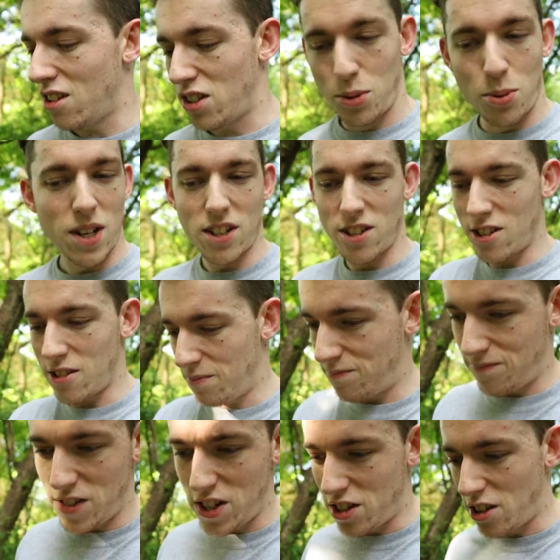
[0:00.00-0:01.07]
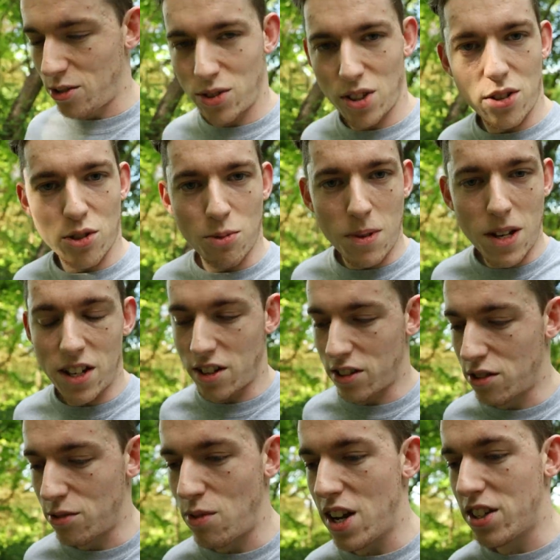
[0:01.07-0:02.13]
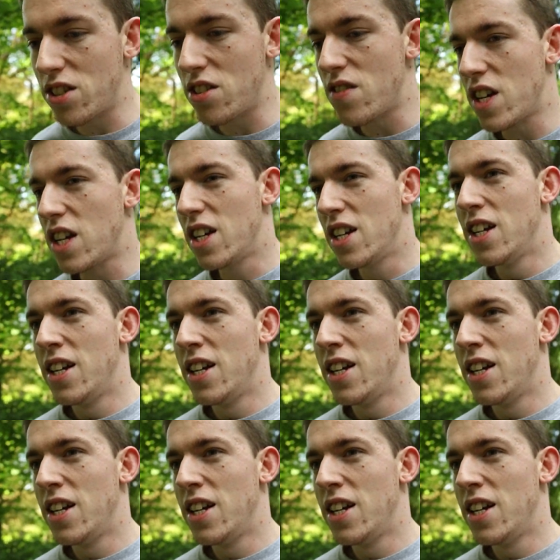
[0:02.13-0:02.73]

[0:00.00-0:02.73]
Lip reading: Twitter, you know, social media, the rest of it.